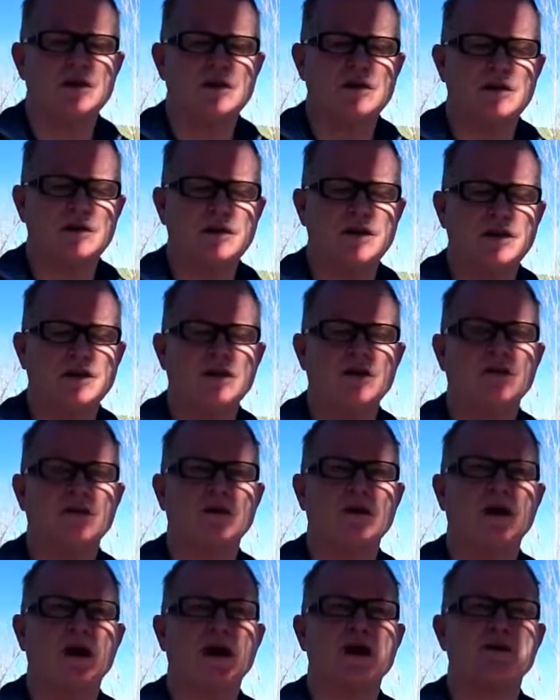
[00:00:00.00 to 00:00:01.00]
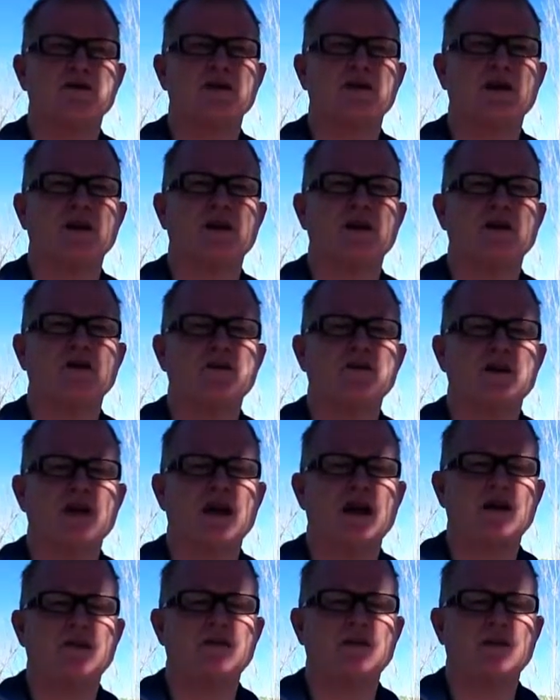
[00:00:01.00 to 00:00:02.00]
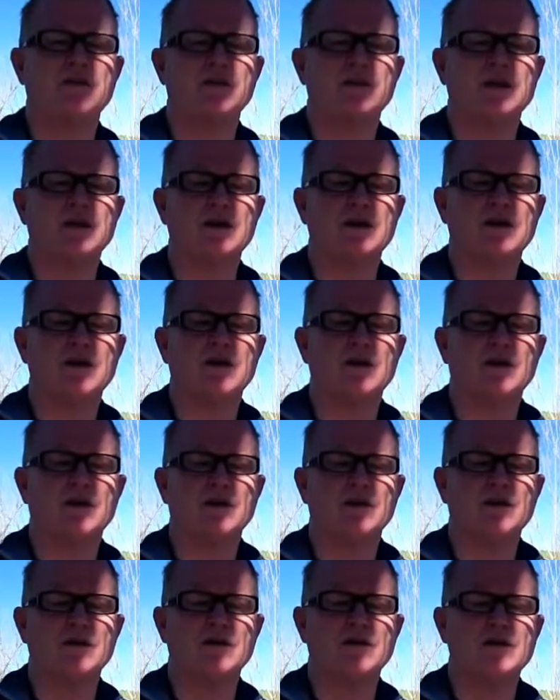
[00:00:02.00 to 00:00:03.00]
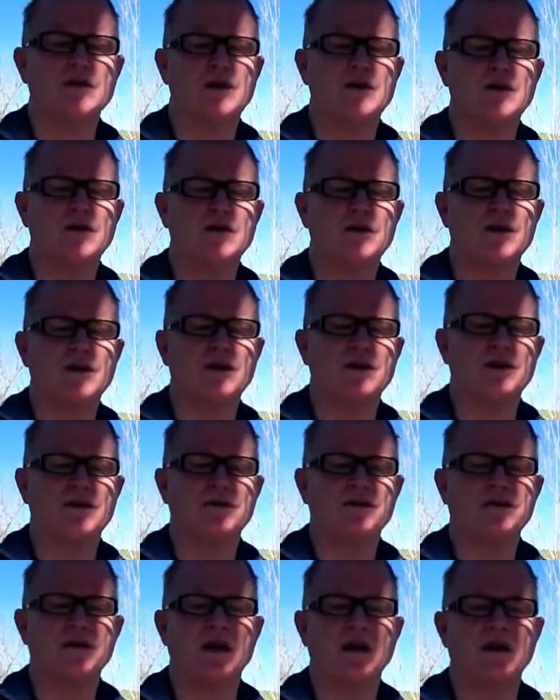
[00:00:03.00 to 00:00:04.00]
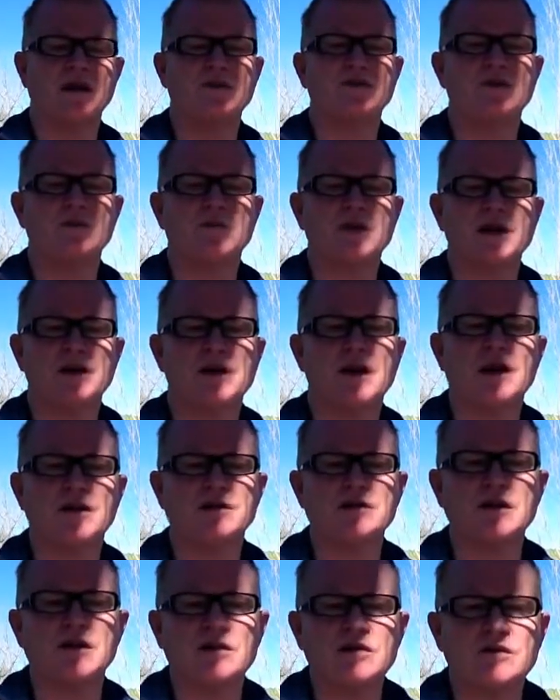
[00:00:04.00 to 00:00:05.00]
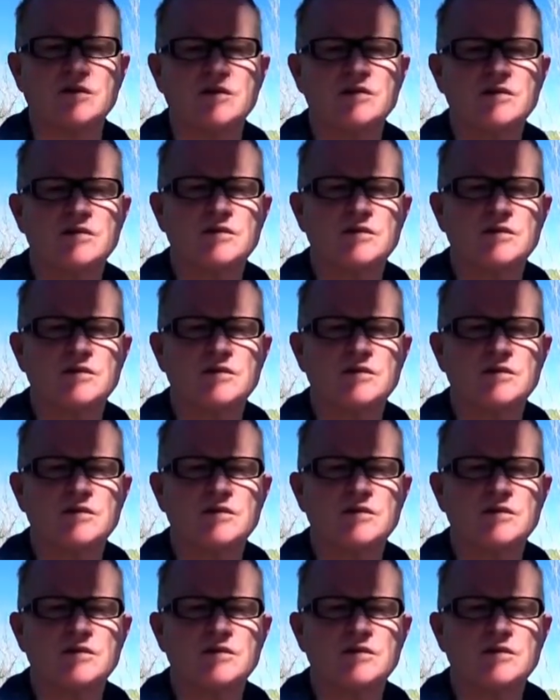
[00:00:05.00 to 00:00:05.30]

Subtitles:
that they don't actually understand something. Their understanding is complete nonsense.